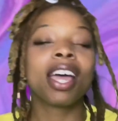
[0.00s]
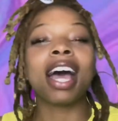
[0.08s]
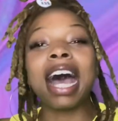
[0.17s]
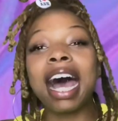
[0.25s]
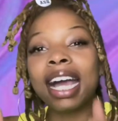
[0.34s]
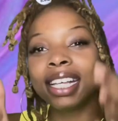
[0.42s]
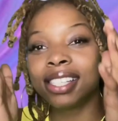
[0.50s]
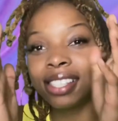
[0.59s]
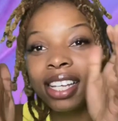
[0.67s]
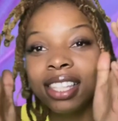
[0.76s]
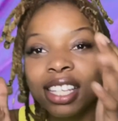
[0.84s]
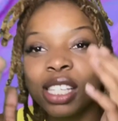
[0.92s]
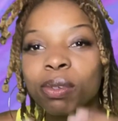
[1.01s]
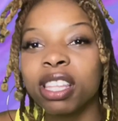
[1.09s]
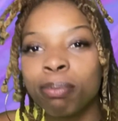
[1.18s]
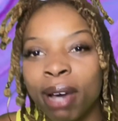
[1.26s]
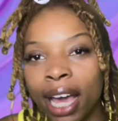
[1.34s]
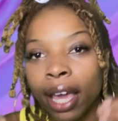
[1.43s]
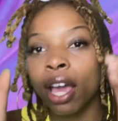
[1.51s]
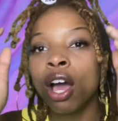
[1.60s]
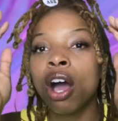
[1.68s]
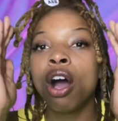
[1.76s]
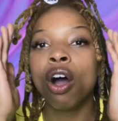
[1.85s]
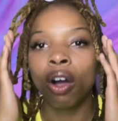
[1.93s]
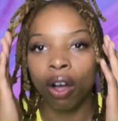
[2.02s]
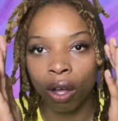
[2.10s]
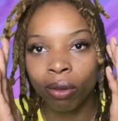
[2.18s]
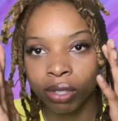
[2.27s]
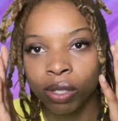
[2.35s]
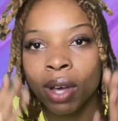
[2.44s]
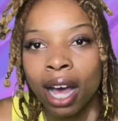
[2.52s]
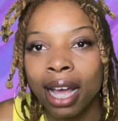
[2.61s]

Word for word: I see this with my own two eyes.